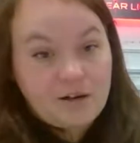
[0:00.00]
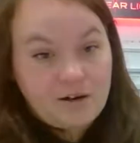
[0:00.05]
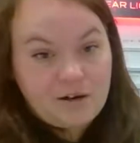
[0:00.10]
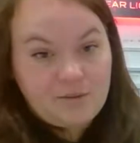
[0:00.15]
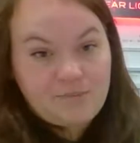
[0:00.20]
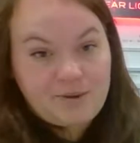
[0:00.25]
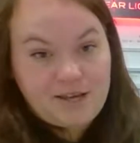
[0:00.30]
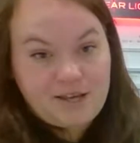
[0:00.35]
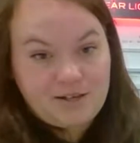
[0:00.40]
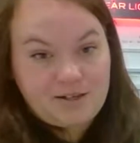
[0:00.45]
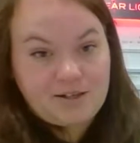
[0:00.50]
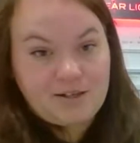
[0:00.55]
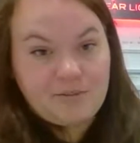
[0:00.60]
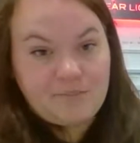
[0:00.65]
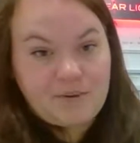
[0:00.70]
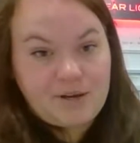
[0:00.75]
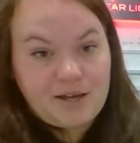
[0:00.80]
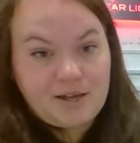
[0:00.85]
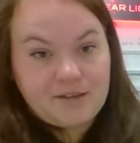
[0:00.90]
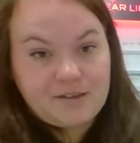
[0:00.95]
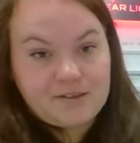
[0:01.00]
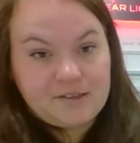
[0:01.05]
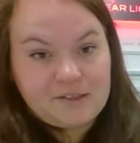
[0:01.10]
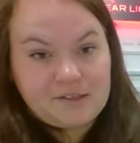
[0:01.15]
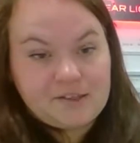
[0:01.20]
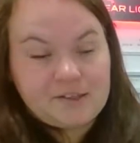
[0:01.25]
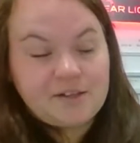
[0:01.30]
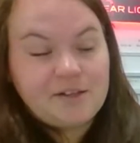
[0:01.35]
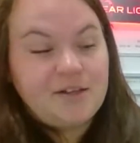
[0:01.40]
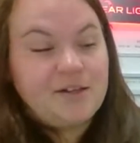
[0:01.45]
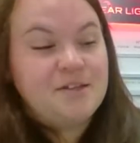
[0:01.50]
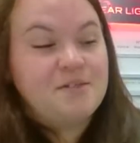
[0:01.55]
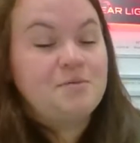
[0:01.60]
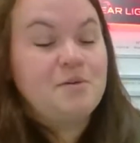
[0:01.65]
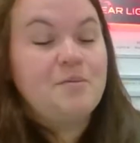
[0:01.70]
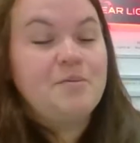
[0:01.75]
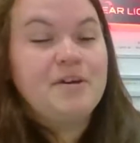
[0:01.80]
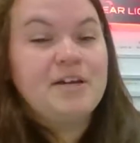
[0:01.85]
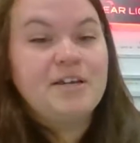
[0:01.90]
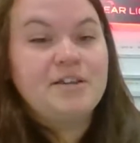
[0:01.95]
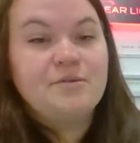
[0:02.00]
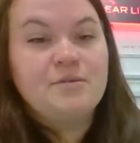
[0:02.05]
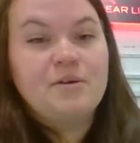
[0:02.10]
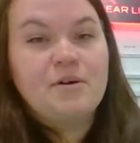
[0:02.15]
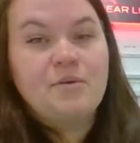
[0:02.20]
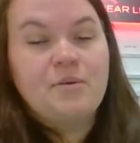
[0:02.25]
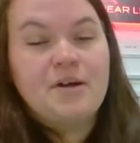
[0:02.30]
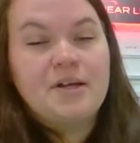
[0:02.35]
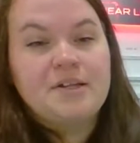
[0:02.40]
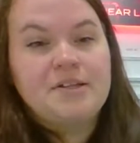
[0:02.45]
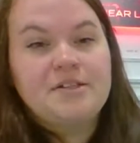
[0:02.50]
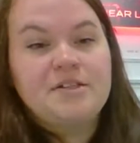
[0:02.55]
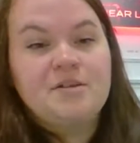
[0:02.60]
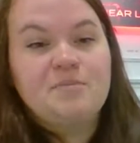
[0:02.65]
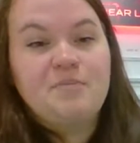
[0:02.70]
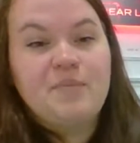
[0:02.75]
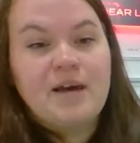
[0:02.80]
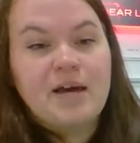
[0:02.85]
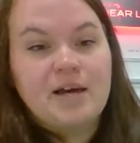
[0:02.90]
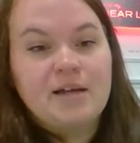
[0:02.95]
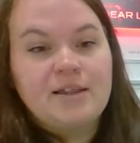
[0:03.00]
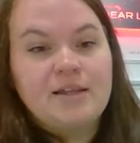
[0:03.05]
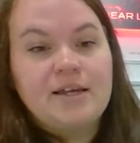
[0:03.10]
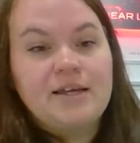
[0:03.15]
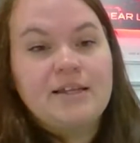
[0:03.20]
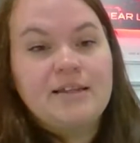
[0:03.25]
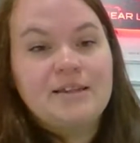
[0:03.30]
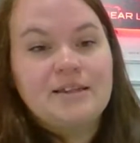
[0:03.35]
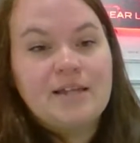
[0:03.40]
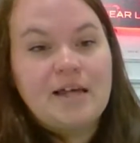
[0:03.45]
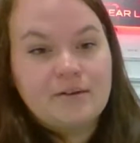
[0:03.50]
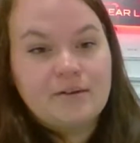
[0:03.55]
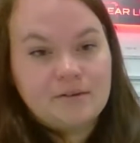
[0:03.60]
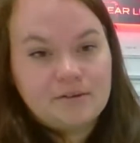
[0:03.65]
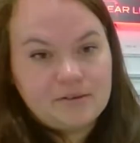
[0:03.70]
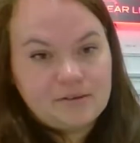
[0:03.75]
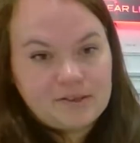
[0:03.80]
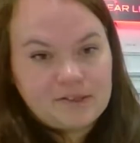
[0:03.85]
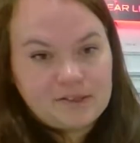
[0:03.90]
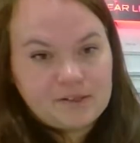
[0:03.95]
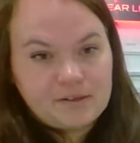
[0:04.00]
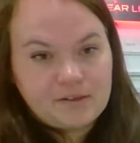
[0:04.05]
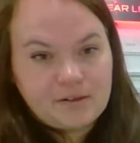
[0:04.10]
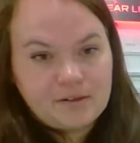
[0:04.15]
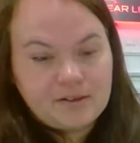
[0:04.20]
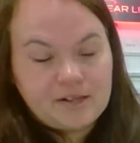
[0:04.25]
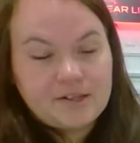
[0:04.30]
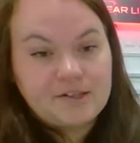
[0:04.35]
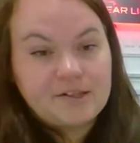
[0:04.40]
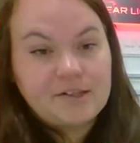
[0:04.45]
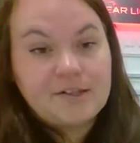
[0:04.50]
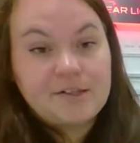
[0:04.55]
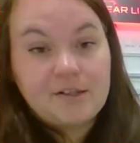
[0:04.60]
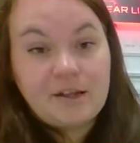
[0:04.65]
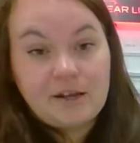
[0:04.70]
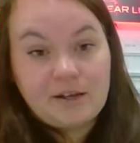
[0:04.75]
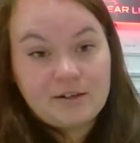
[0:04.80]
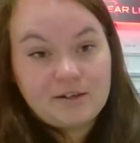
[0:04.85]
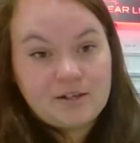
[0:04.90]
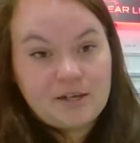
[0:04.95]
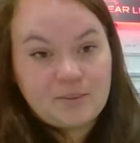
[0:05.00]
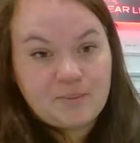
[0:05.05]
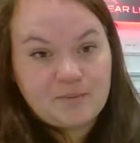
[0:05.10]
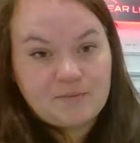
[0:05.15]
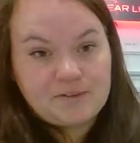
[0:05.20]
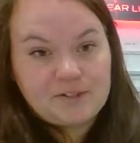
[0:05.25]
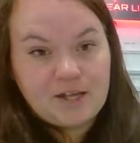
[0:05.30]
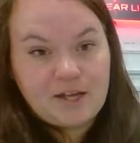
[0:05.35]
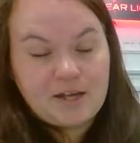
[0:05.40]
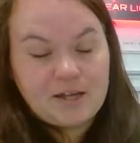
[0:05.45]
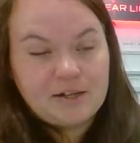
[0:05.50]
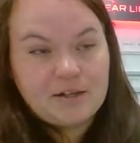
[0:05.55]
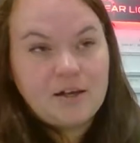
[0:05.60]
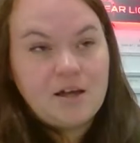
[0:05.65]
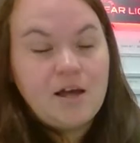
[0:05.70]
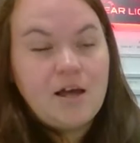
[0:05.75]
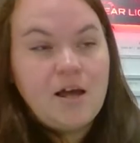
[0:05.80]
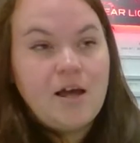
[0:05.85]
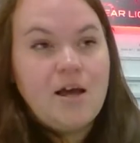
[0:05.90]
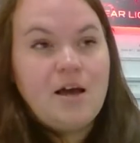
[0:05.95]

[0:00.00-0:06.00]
bigger pain in the buns is when we get the request to backlight letters. That's the second type of sign.